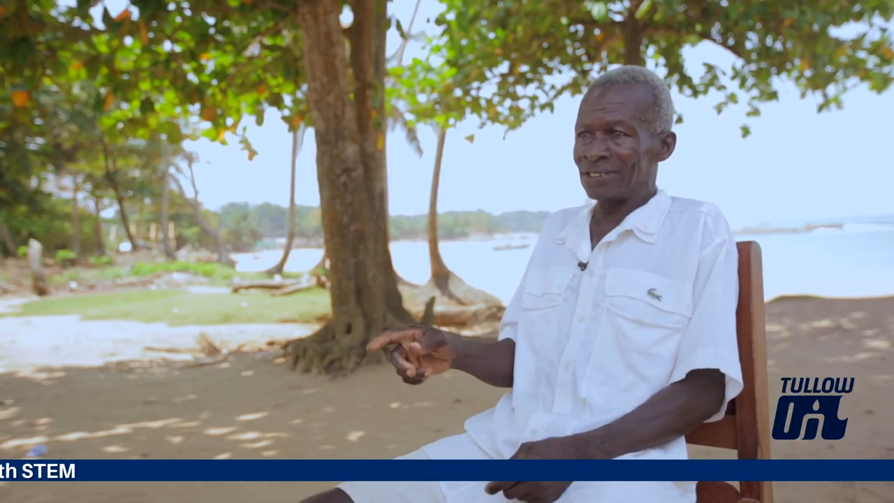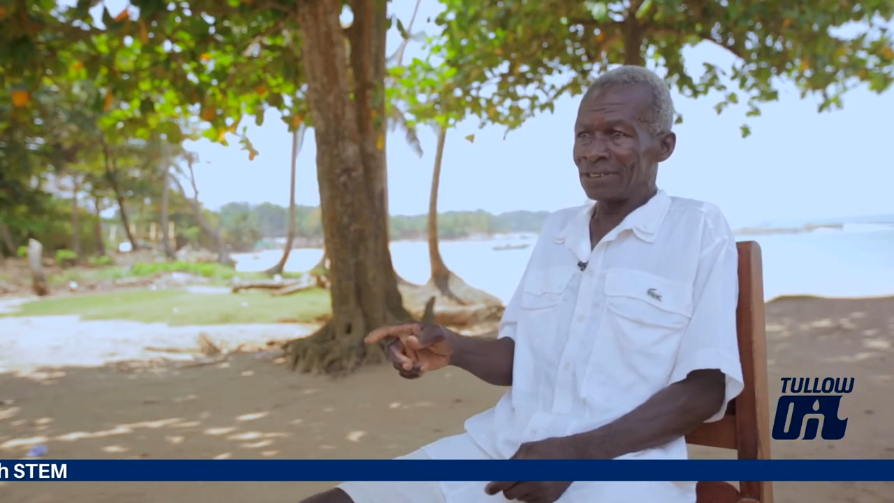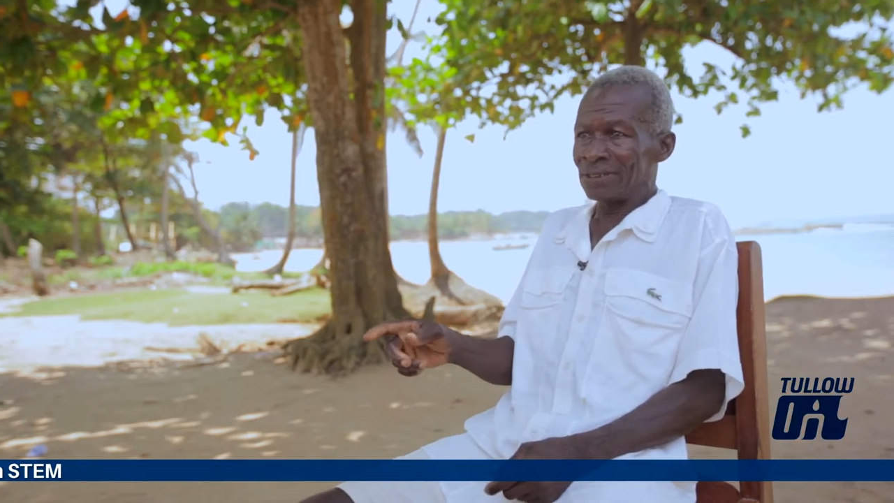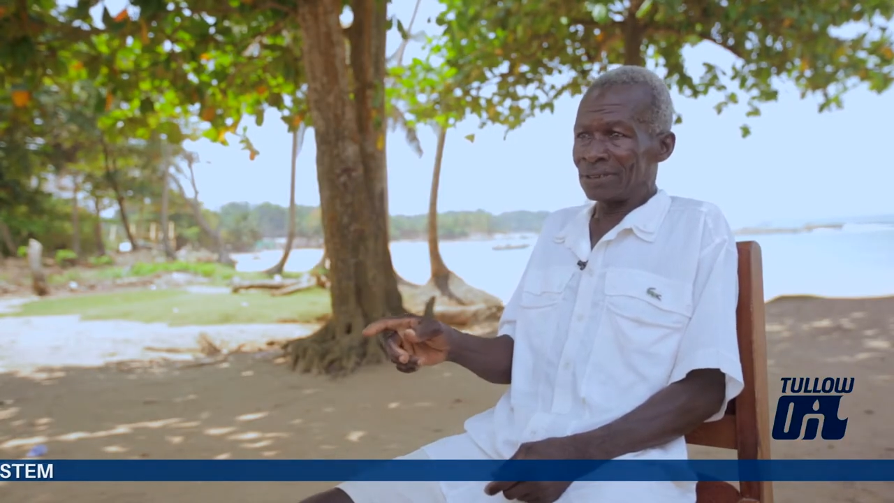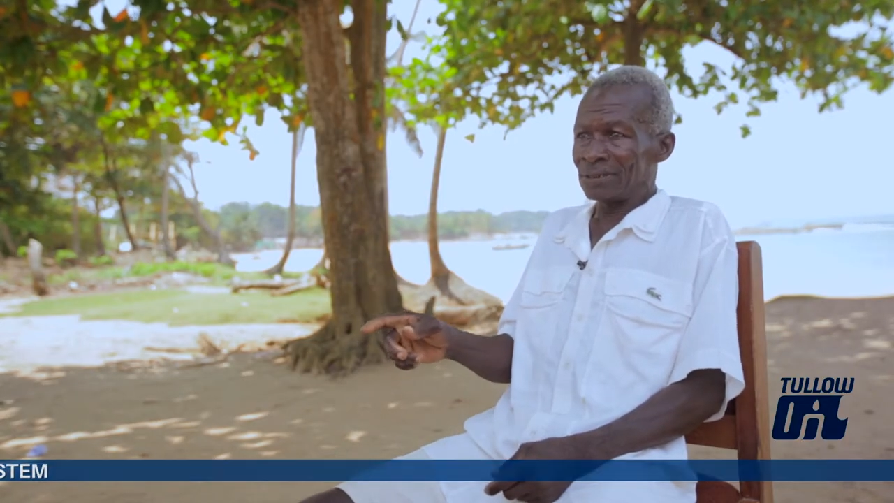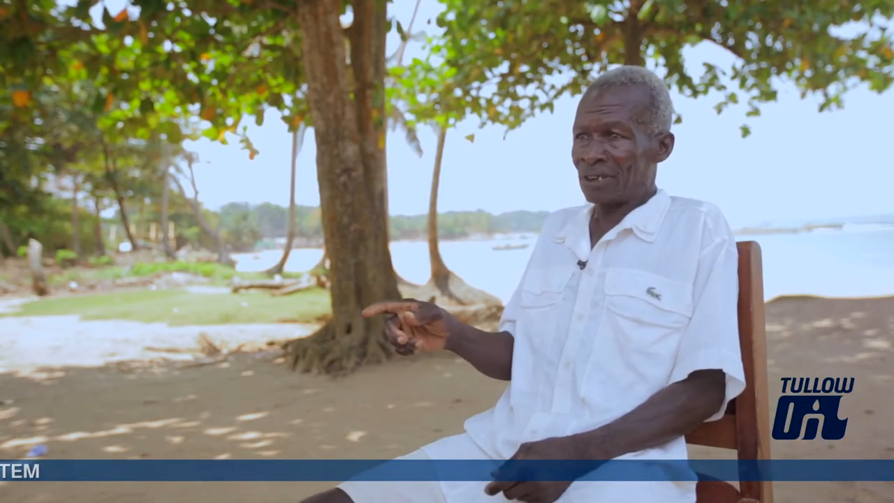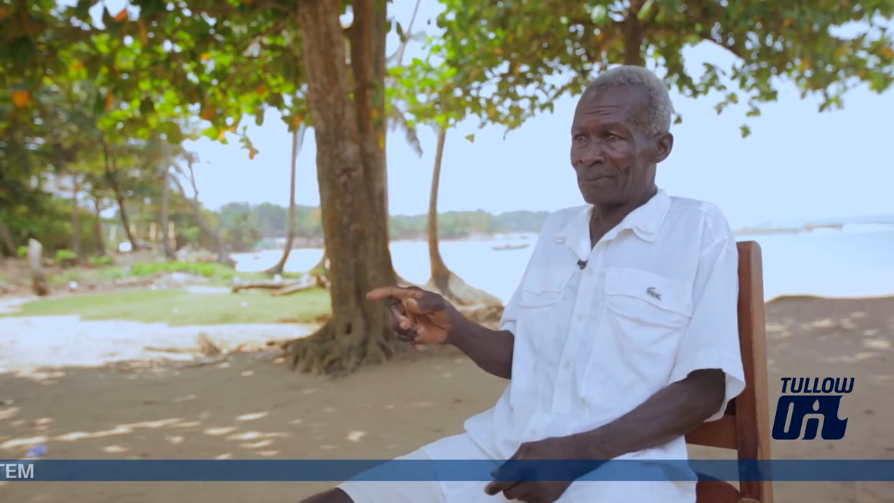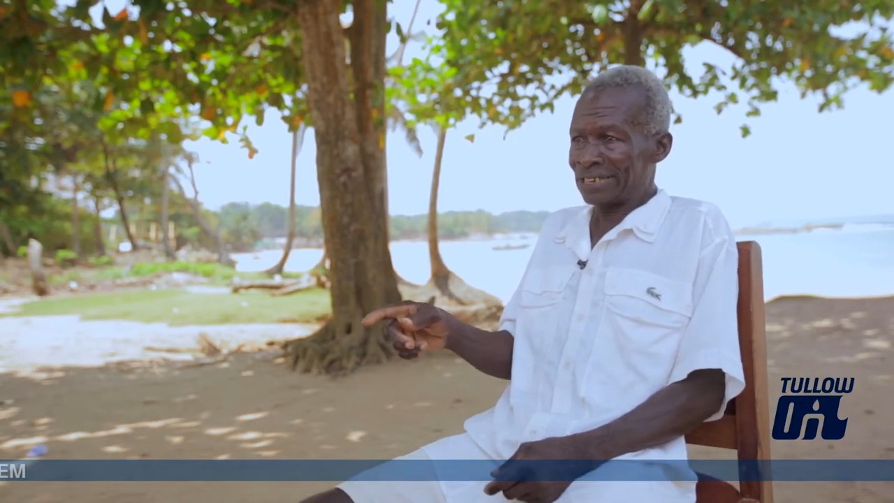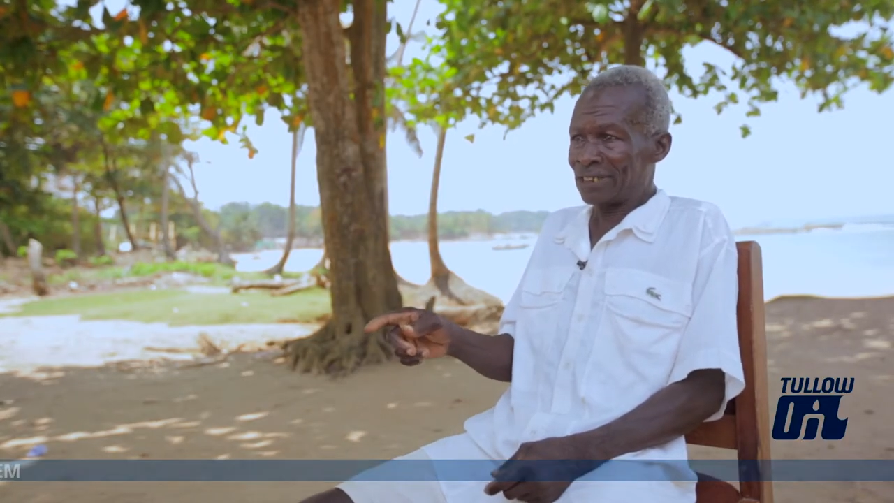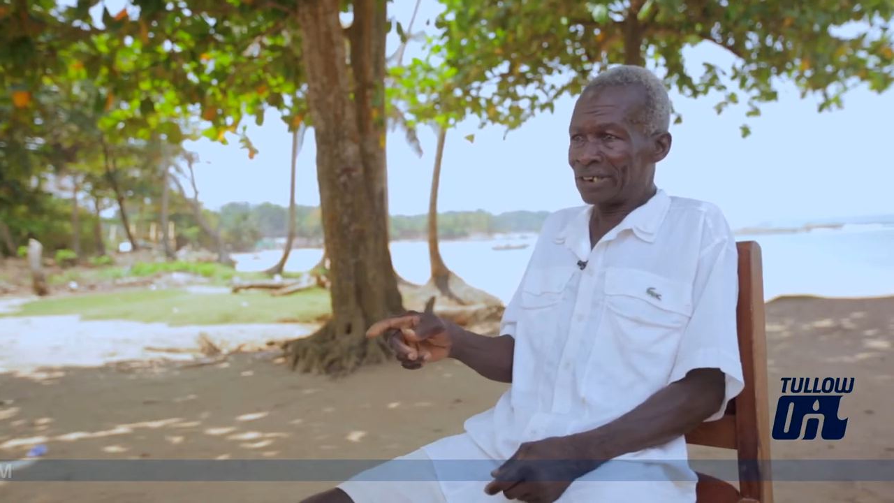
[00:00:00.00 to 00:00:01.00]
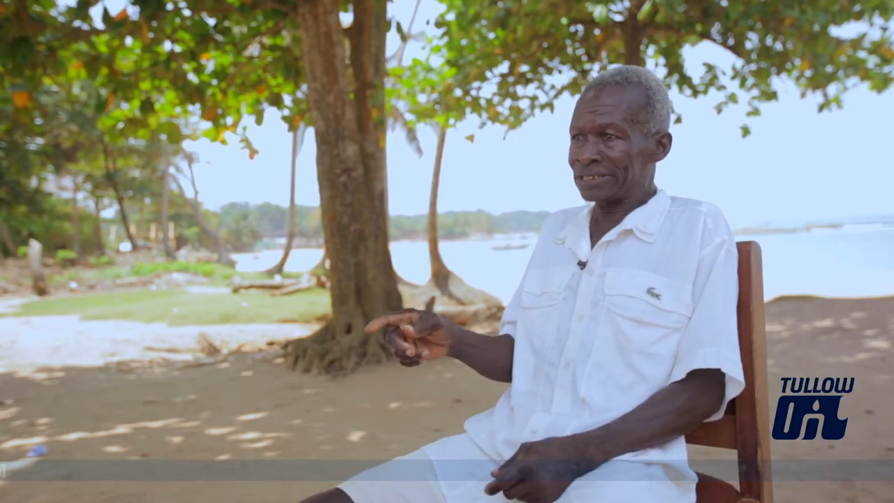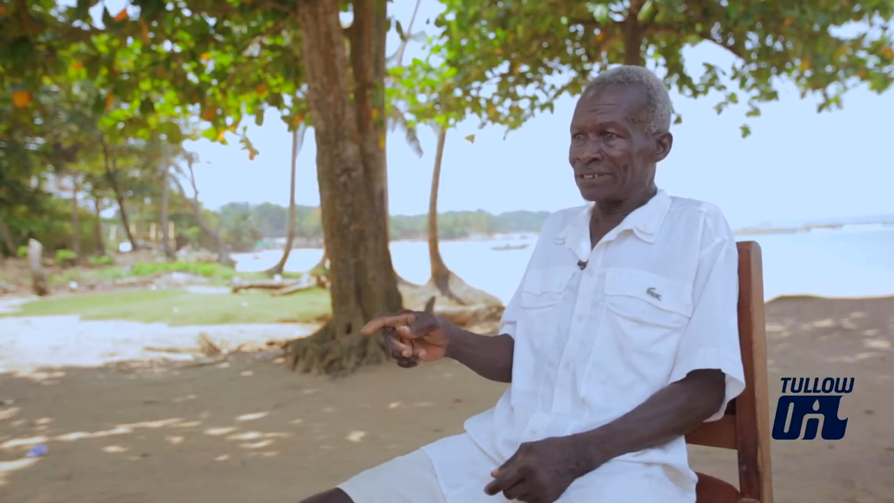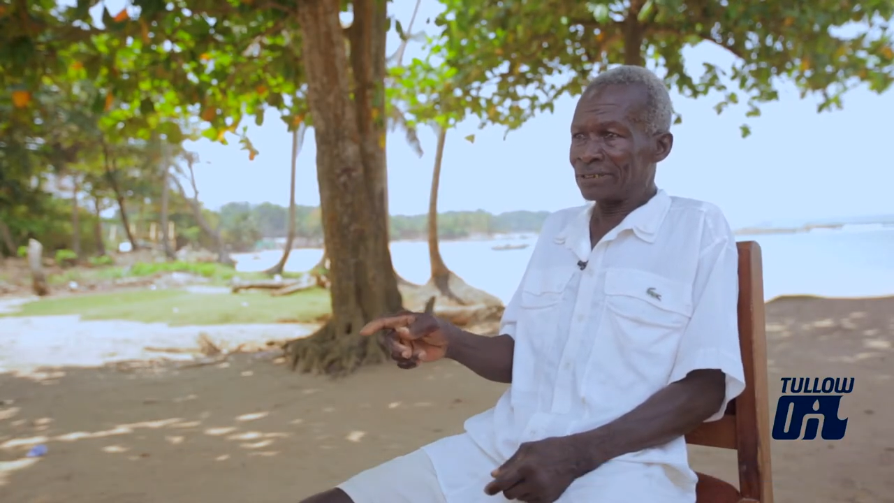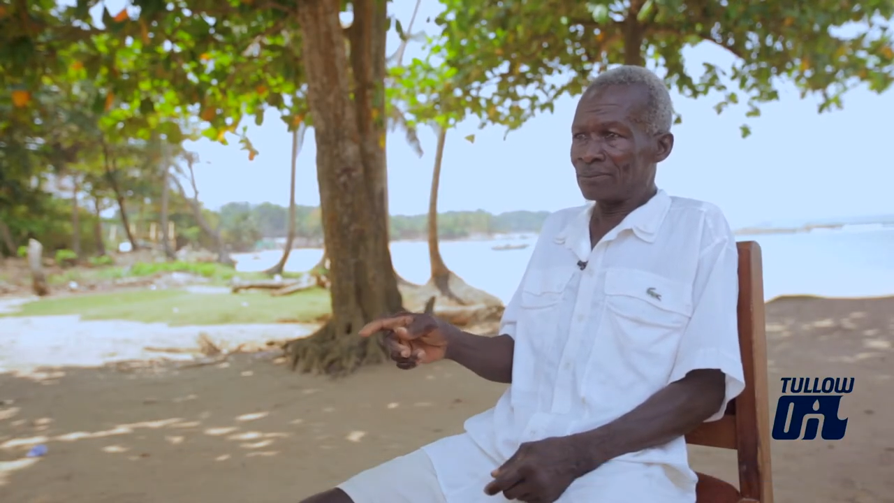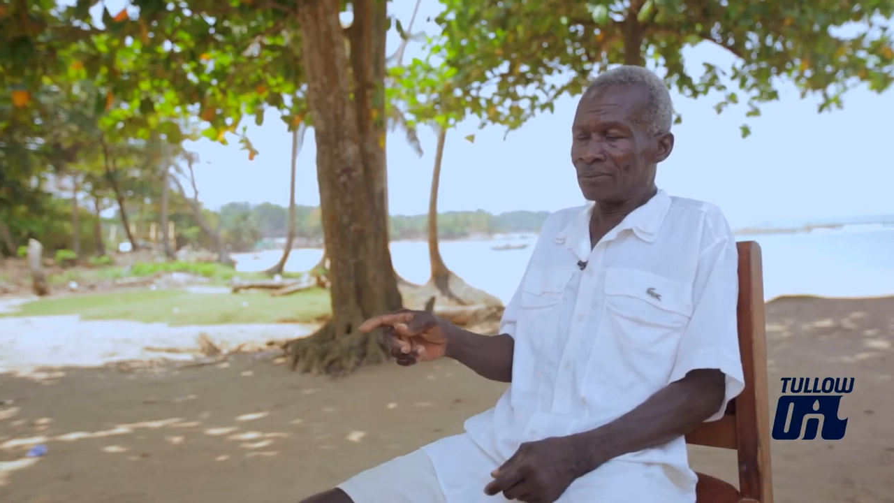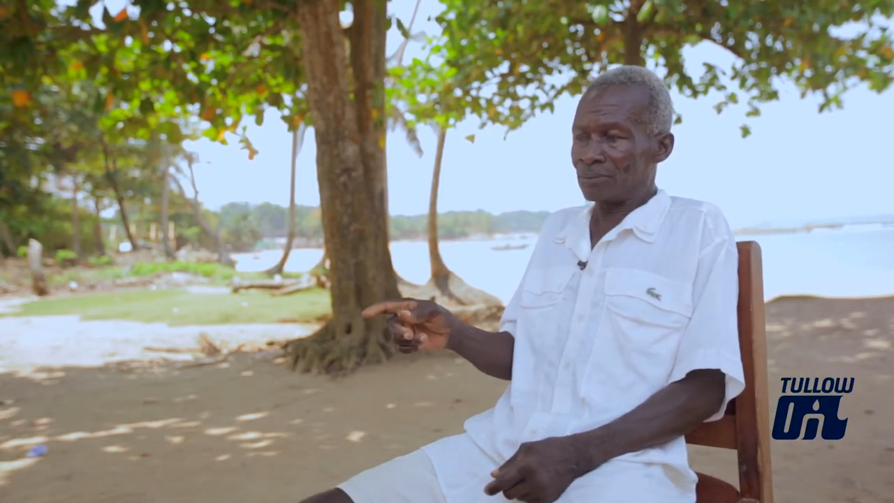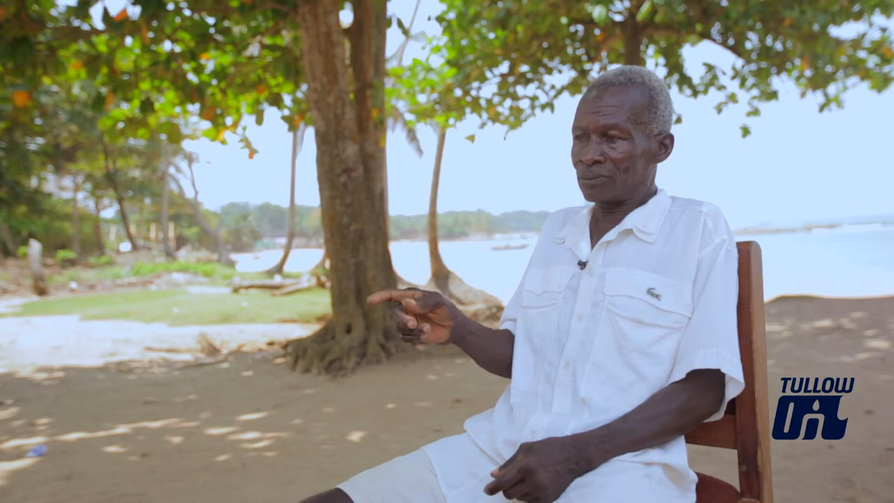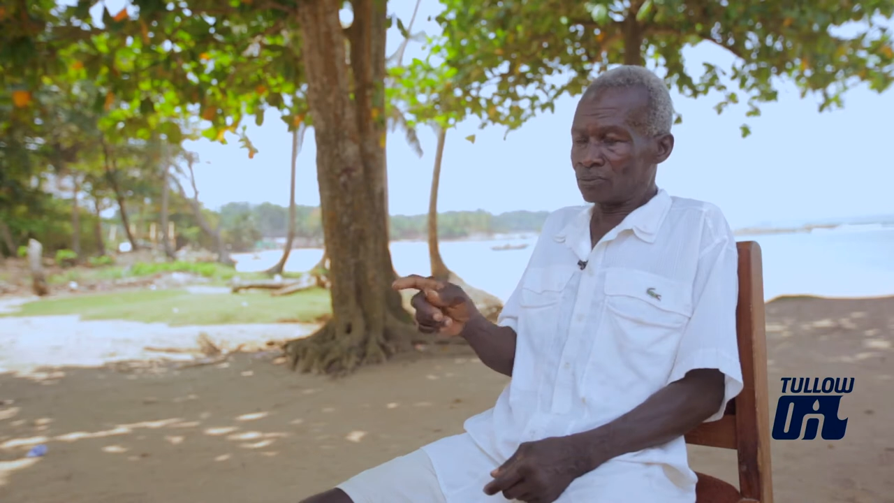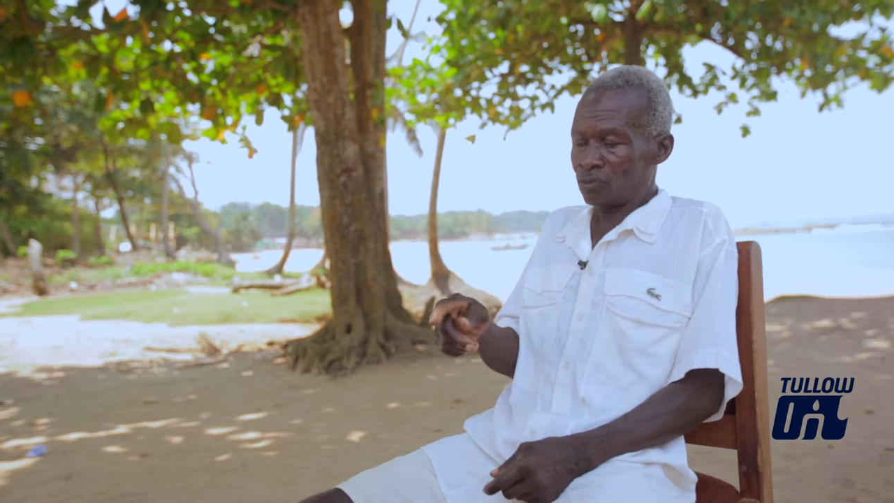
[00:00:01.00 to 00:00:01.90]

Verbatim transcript: some people came to visit them